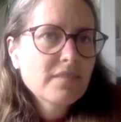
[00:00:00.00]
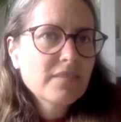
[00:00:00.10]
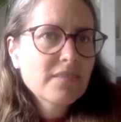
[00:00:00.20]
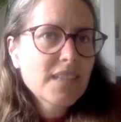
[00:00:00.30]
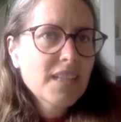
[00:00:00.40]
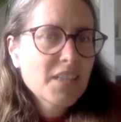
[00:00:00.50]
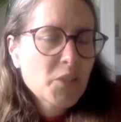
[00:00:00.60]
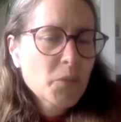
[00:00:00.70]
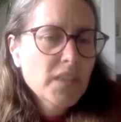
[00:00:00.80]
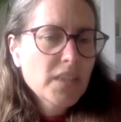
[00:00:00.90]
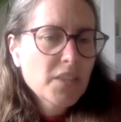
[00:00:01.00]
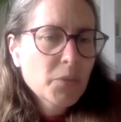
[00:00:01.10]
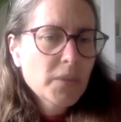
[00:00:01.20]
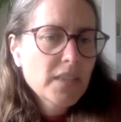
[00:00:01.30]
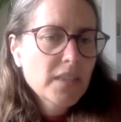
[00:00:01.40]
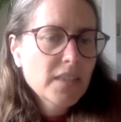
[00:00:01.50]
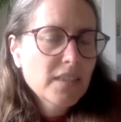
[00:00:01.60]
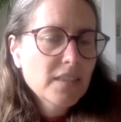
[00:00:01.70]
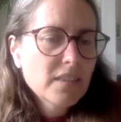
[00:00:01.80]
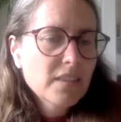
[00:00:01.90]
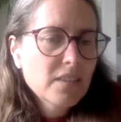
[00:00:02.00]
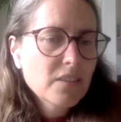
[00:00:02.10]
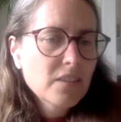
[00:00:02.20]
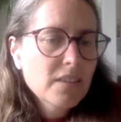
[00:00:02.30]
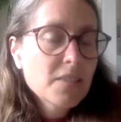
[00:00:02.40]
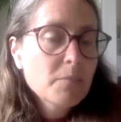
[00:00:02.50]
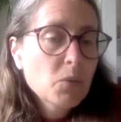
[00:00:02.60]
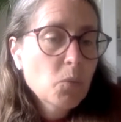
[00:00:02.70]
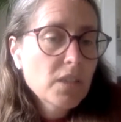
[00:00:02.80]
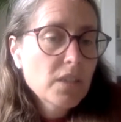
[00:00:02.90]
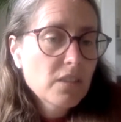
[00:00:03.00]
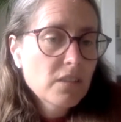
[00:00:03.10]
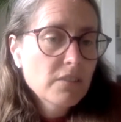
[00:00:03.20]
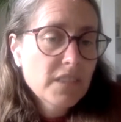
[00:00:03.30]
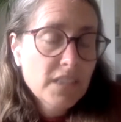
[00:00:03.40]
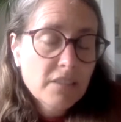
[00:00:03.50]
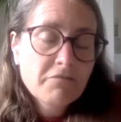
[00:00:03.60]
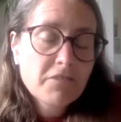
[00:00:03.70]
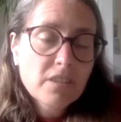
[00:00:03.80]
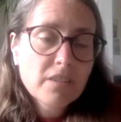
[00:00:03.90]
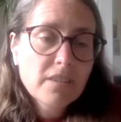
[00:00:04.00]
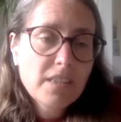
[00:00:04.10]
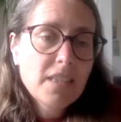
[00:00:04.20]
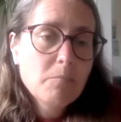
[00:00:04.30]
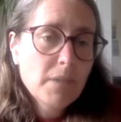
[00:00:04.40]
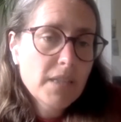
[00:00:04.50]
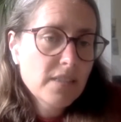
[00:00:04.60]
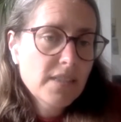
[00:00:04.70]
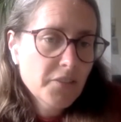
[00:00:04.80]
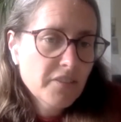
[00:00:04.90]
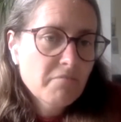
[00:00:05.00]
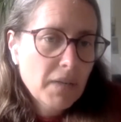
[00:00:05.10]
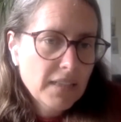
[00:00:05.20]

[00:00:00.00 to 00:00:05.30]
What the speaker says: that 2020 has been one of, if not the best year of my